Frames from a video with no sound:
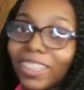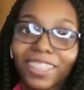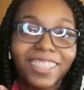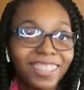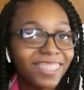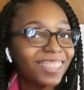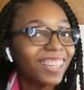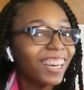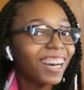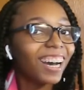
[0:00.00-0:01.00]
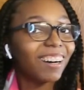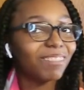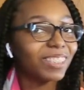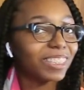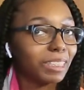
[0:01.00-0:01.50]
just
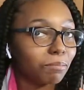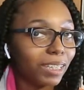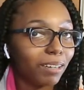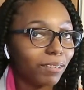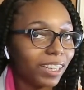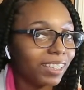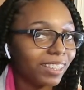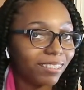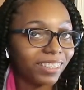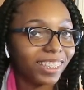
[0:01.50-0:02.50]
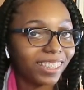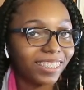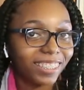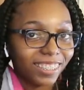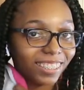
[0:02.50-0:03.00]
dip it that way in 3
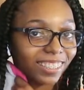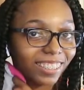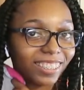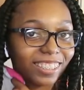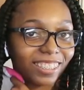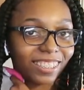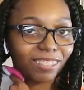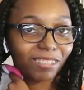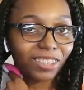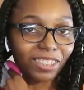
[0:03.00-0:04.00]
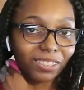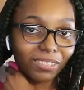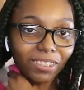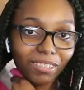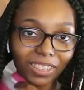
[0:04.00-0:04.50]
sections, since it just wanted to
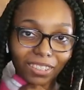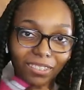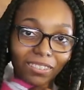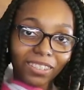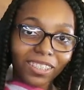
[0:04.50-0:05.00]
do it on its own.